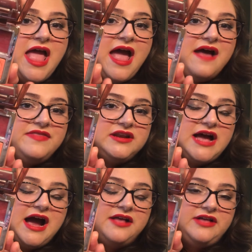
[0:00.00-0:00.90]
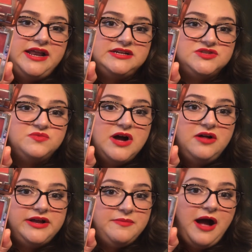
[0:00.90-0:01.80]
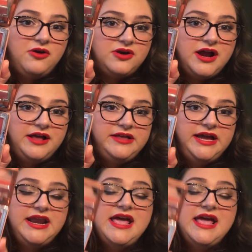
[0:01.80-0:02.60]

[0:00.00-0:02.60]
and then a highlight as well, like a powder highlight.